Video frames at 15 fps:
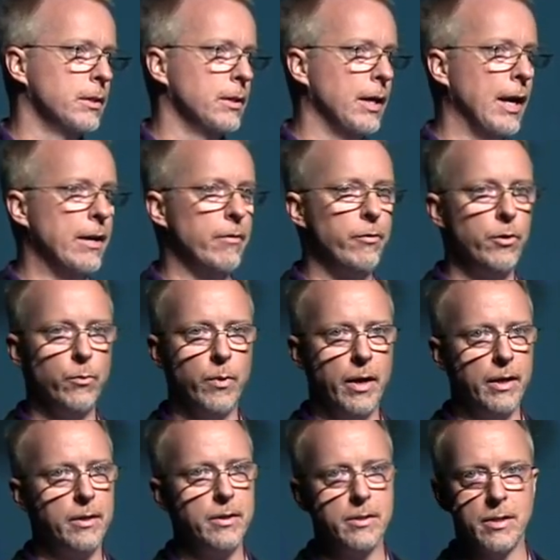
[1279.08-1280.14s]
And if you
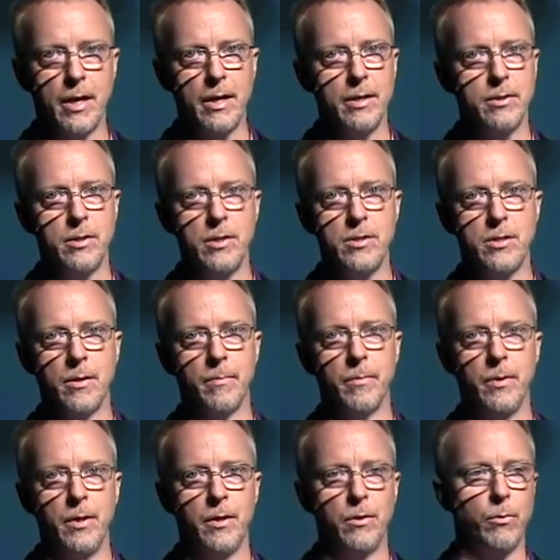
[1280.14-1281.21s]
want to design a
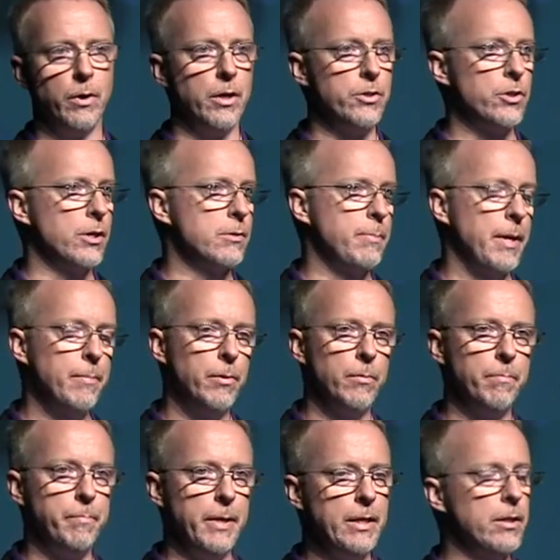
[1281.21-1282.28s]
system where it's just people
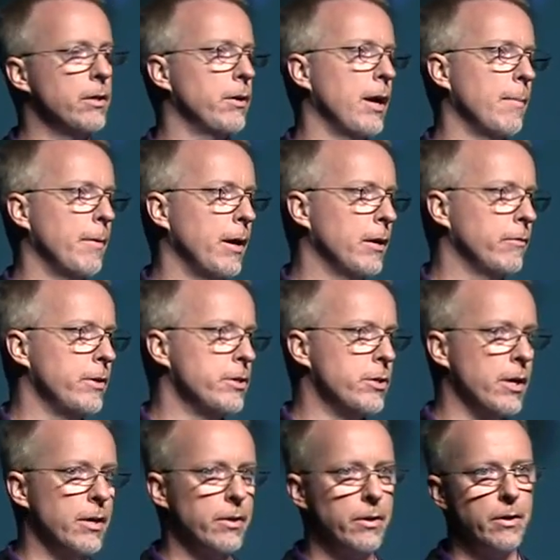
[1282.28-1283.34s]
beat the crap out of each
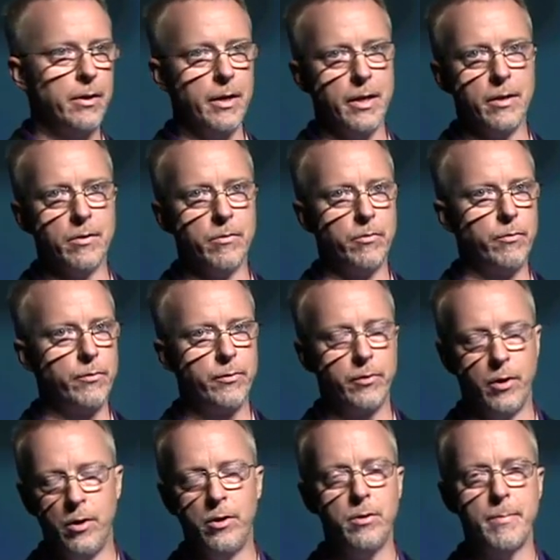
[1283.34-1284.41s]
other and
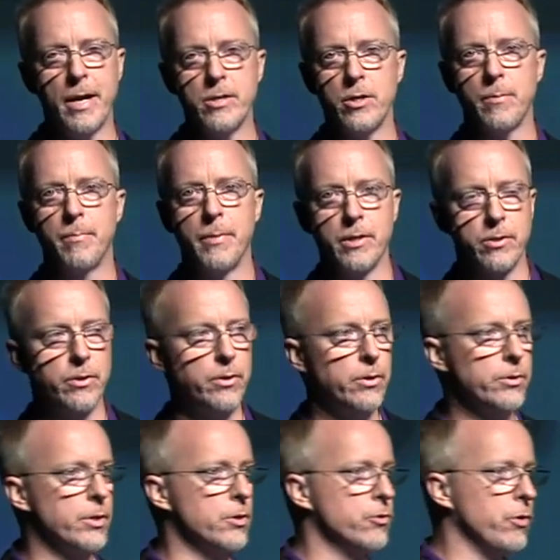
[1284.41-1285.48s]
hurl magic
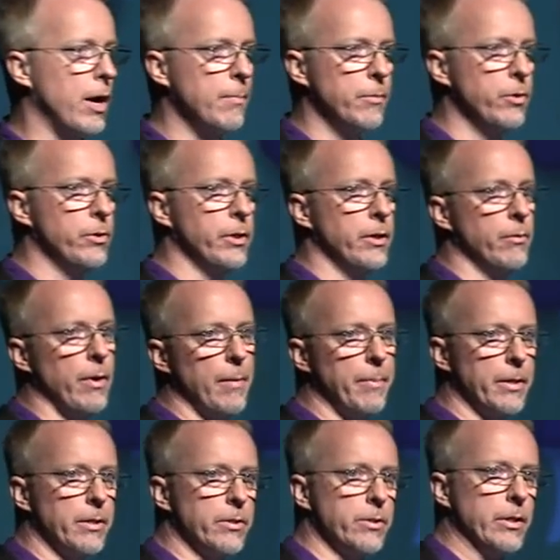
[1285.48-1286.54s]
missiles and drop nuclear
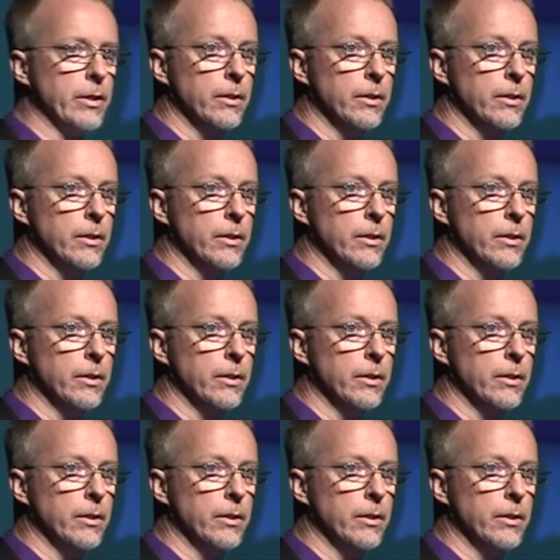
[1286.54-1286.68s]
weapons,